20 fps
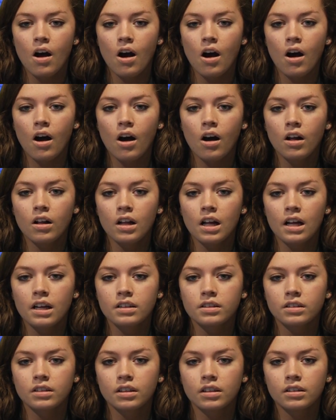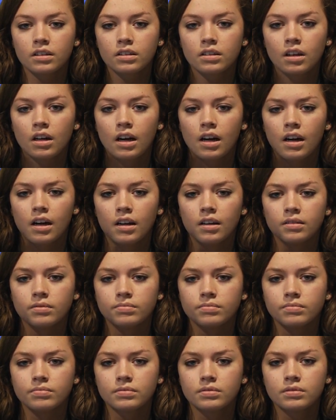All
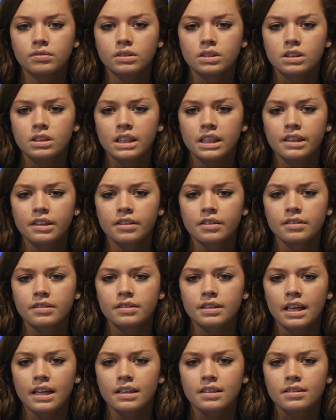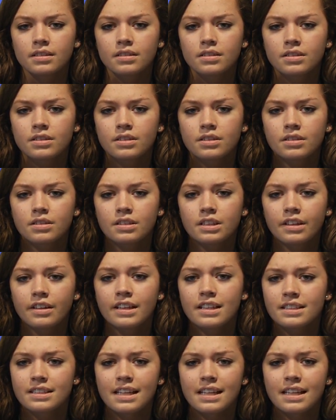um, senior dance serious. serious